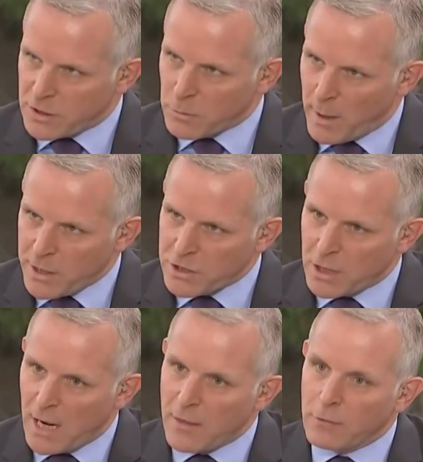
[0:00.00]

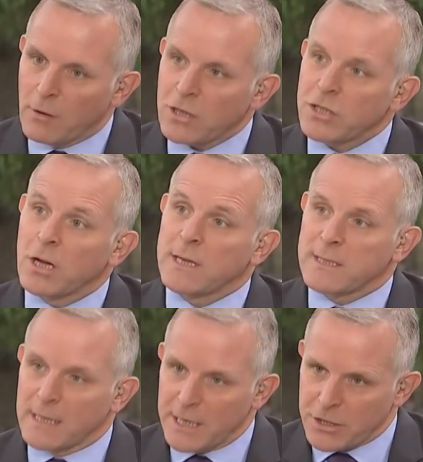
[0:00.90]
situation and the Russian
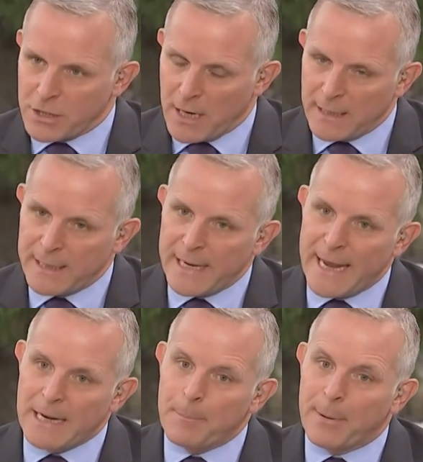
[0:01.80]
isolation and the
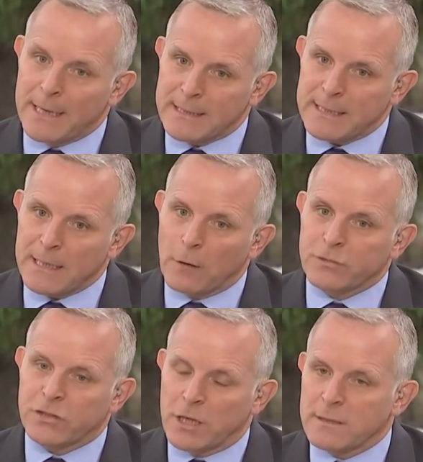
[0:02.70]
inability of
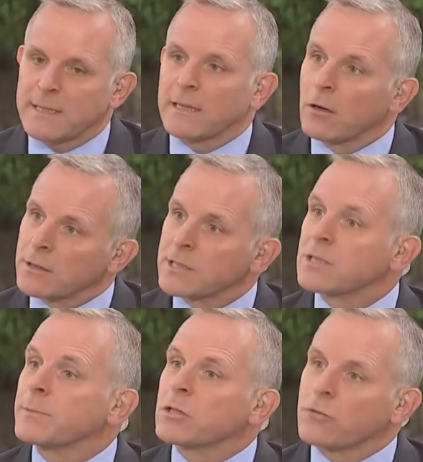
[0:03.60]
certain technologies
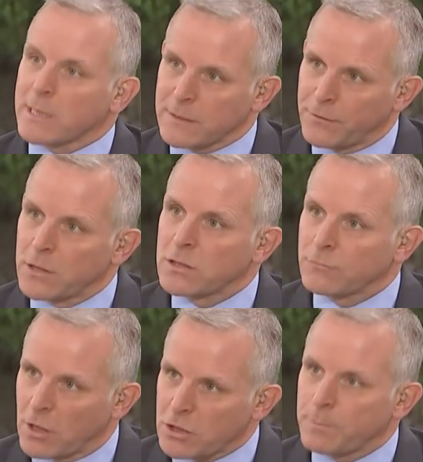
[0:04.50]
to be transferred to
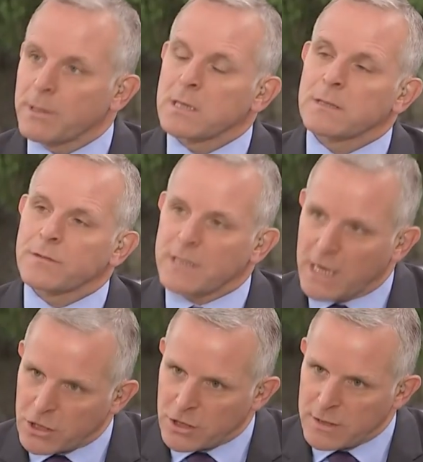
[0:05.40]
Russia because of
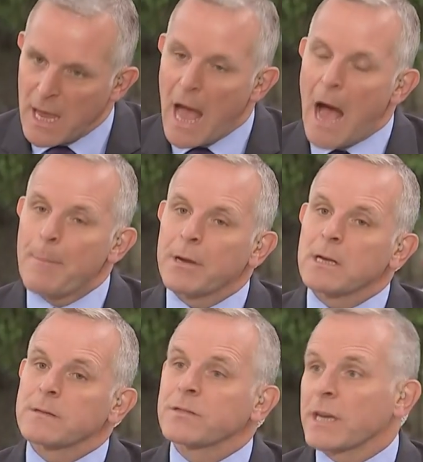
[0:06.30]
sanctions and
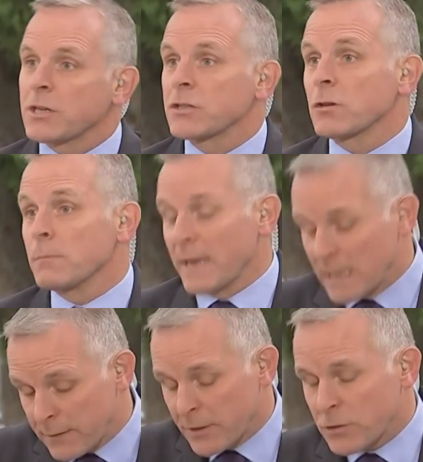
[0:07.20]
because of sanctions on
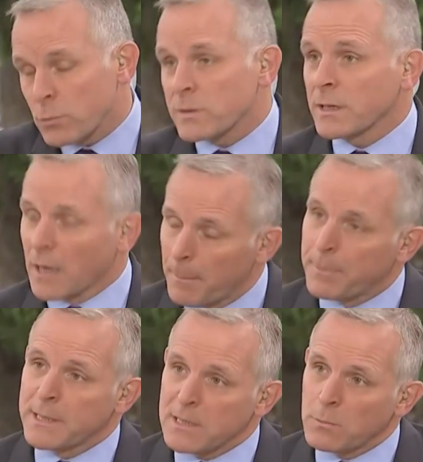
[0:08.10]
individuals and
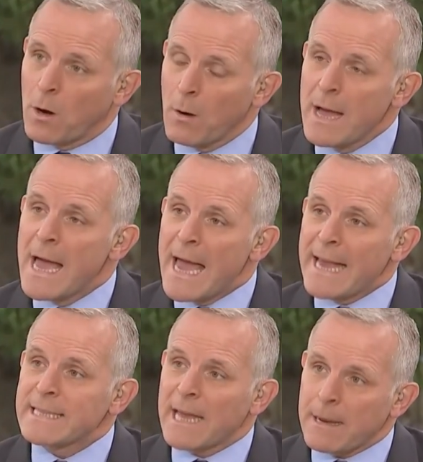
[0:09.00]
companies as well,
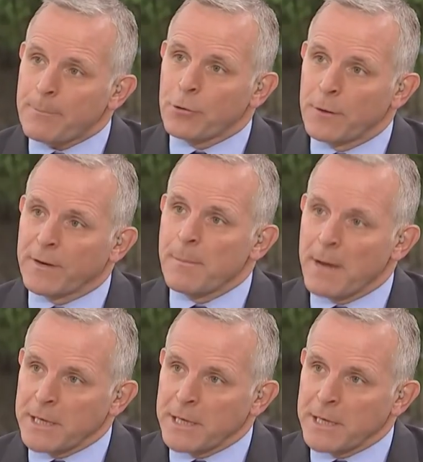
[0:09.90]
is that proving a